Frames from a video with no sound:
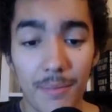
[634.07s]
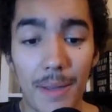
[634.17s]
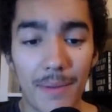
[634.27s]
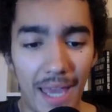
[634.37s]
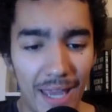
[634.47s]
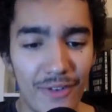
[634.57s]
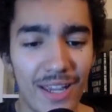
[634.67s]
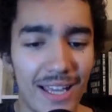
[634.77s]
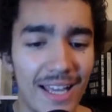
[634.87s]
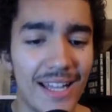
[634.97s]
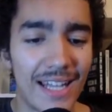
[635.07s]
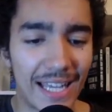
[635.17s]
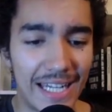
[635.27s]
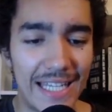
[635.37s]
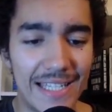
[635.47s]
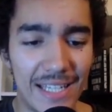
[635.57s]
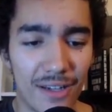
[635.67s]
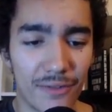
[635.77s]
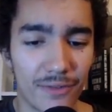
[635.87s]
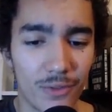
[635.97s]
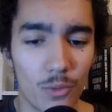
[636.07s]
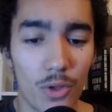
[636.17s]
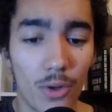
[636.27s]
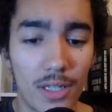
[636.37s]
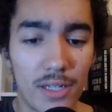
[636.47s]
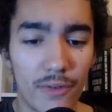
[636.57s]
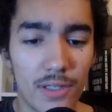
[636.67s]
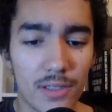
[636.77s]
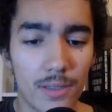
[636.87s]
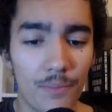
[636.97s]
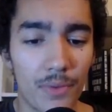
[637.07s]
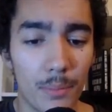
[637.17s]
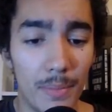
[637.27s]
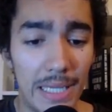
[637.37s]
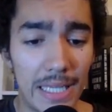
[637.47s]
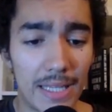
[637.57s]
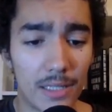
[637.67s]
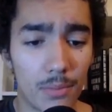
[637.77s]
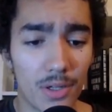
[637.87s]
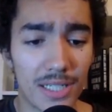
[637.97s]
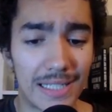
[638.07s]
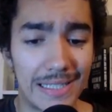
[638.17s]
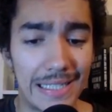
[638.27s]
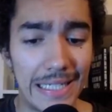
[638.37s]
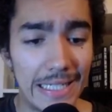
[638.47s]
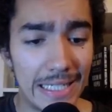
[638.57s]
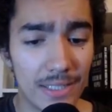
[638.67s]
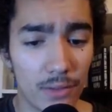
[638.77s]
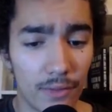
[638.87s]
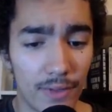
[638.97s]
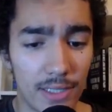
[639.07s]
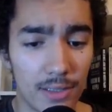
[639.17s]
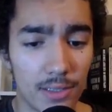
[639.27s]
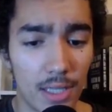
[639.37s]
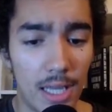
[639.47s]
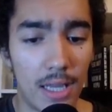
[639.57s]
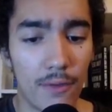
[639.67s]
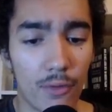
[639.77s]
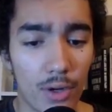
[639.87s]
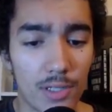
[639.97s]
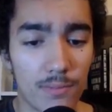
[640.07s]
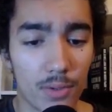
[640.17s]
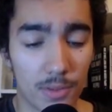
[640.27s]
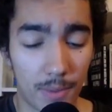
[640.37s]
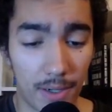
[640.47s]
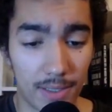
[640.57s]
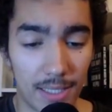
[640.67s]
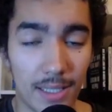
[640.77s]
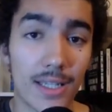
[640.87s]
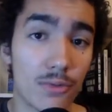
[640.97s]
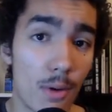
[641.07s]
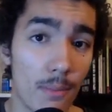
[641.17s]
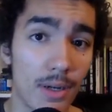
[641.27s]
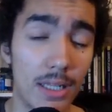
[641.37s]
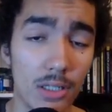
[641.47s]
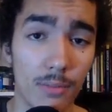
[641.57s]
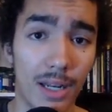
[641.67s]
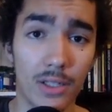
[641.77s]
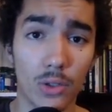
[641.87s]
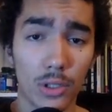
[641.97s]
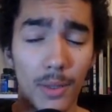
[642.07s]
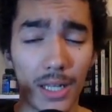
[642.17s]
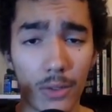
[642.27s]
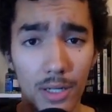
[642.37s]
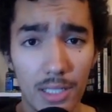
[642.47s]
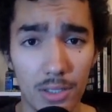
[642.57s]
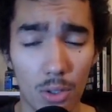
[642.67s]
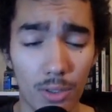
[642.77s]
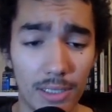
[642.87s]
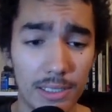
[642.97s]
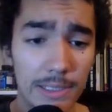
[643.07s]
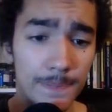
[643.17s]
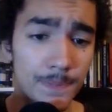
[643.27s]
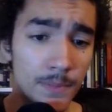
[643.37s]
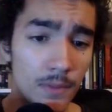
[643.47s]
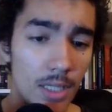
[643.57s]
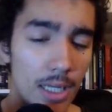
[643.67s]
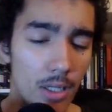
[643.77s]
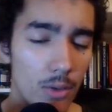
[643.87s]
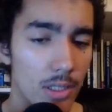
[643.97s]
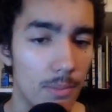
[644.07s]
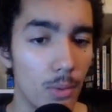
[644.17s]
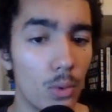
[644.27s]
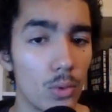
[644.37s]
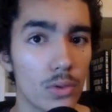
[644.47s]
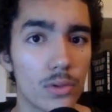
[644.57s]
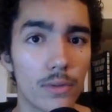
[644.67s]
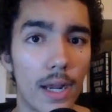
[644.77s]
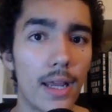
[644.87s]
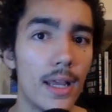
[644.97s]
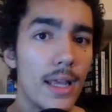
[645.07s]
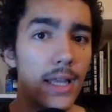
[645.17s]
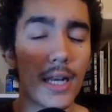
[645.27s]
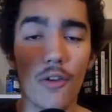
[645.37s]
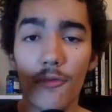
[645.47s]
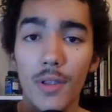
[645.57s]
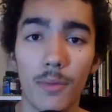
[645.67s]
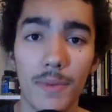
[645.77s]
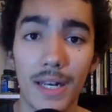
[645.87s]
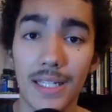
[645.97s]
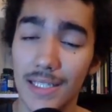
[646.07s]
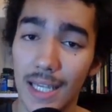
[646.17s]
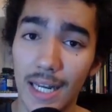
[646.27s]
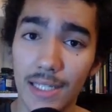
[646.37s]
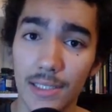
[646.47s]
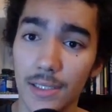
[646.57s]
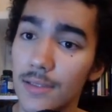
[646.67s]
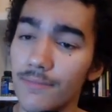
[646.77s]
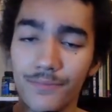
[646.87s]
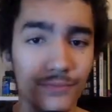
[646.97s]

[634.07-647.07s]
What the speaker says: by behaving like an ETF, with the only difference being that the project is needless of investors for its prosperity. Because remember, ladies and gentlemen, I told you about liquidity tokens, liquidity pools, right? Now, if WPLS 10x's,